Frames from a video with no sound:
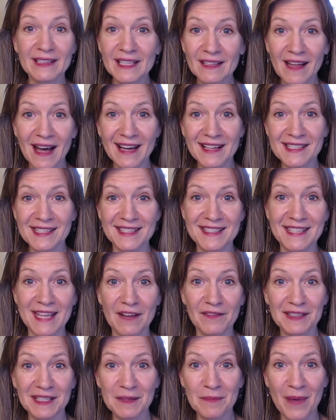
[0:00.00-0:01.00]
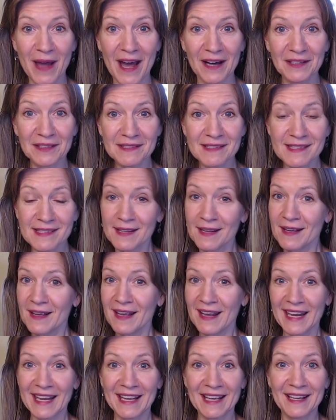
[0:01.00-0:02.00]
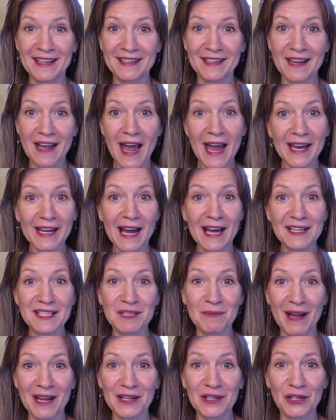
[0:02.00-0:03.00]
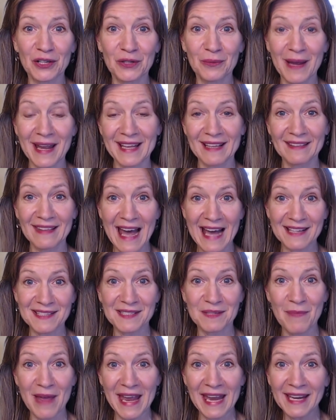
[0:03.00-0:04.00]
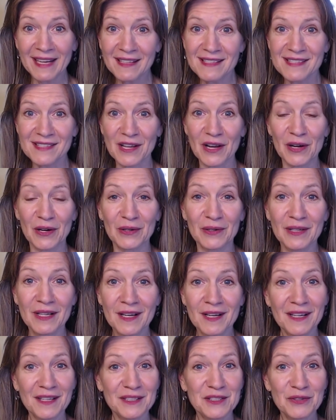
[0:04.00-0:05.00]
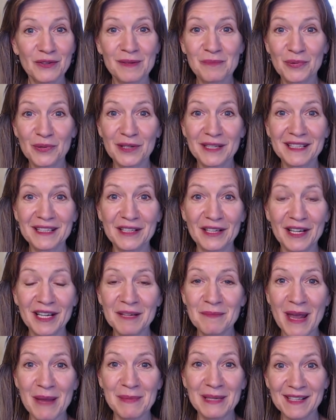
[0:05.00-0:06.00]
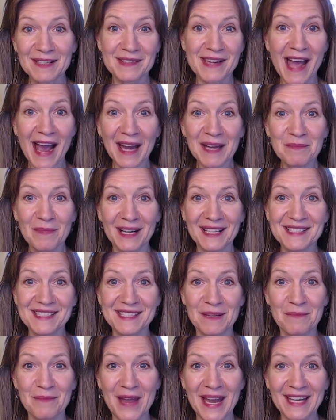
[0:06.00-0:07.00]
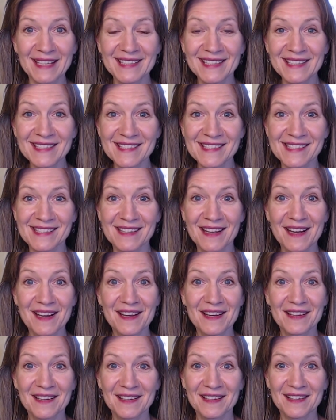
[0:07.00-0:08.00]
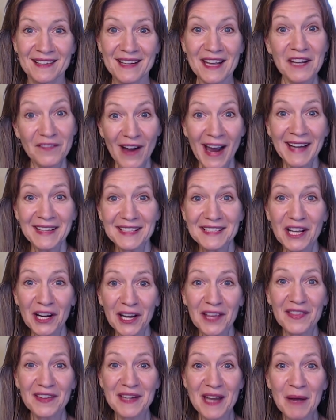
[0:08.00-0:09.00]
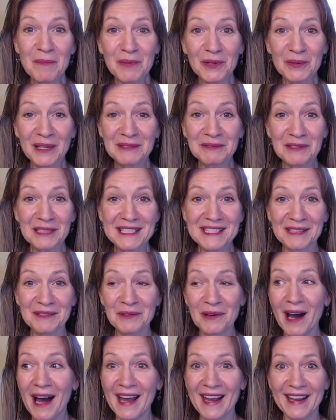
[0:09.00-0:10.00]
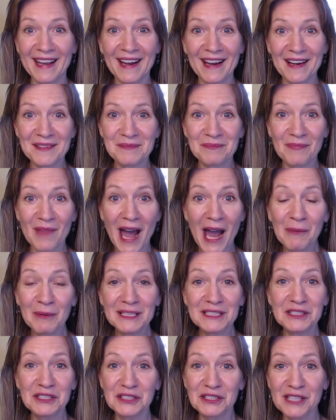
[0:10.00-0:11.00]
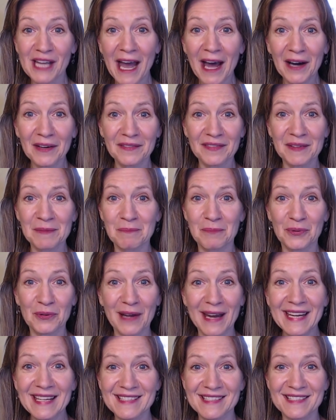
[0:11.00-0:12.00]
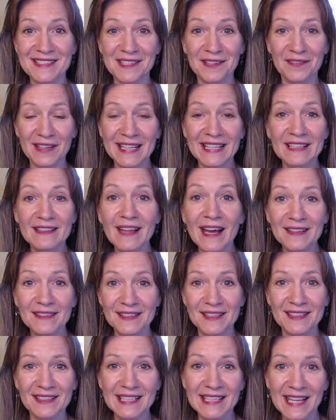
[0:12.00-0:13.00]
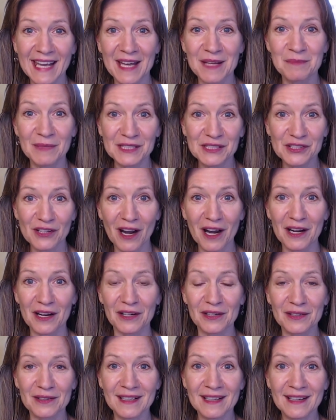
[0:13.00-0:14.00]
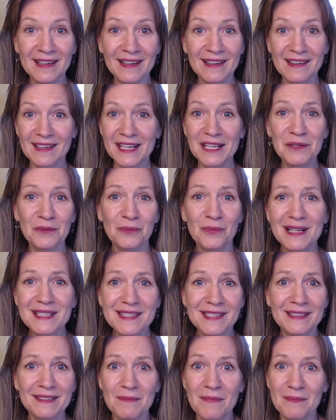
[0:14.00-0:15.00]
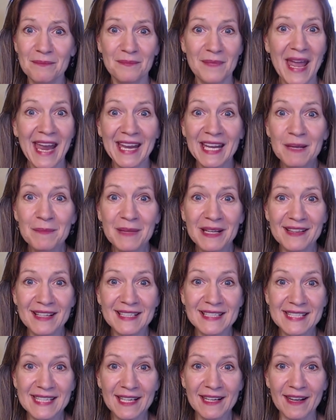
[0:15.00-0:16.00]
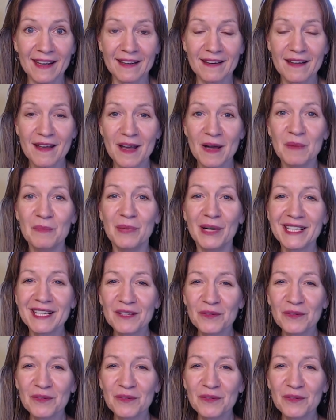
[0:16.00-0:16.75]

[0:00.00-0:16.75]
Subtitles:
lost the 70 pounds, and I got to my goal weight last May, so doing pretty good, maybe 9 months at maintenance. If I had to tell you the number one reason why, I would shout the praises of Eli Lilly and Mounjaro. It wasn't Amy that did it, but it